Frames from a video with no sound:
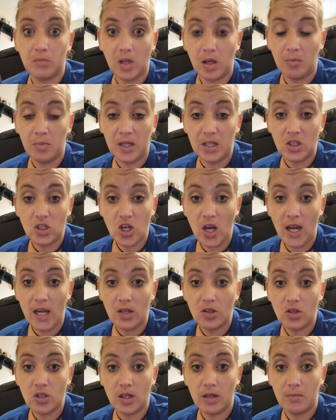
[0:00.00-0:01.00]
a big
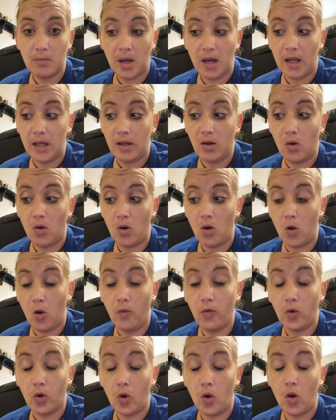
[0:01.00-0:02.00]
change in my
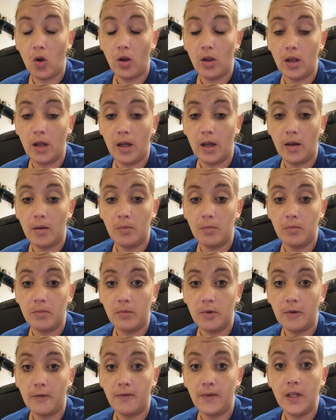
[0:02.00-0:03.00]
overall
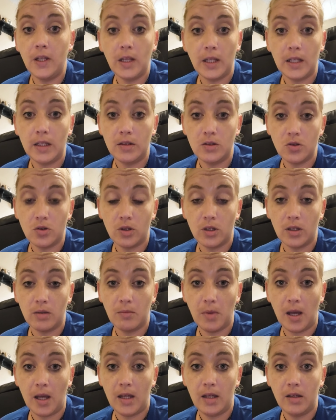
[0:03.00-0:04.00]
feeling during
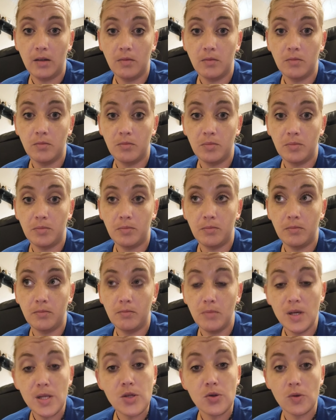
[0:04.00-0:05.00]
my
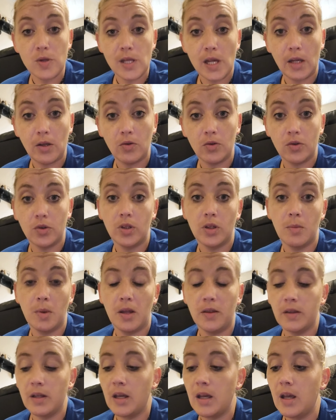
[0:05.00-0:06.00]
menstrual cycle during the
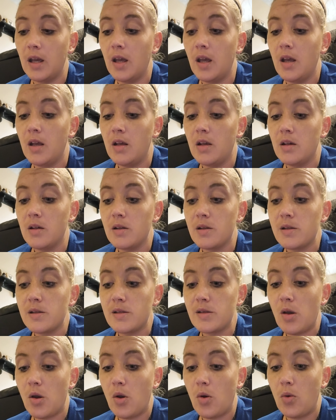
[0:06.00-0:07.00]
month.
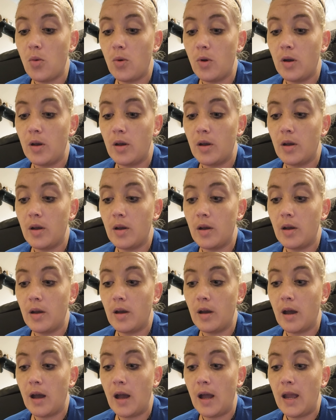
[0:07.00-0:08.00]
So
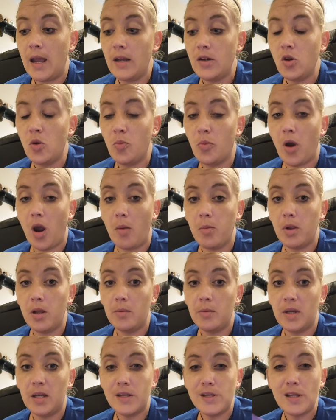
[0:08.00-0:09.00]
I had no
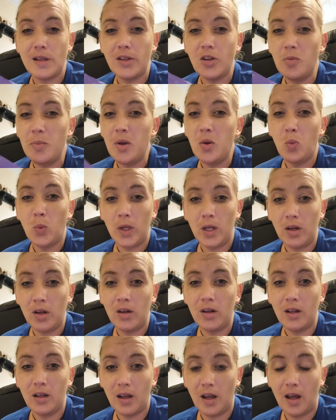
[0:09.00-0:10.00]
problem. It's a little bit
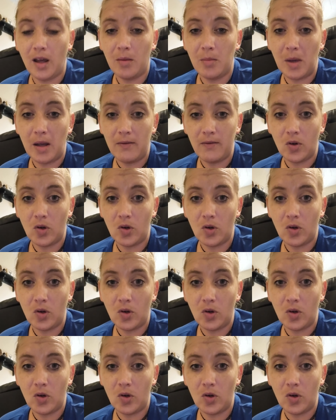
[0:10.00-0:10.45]
weird at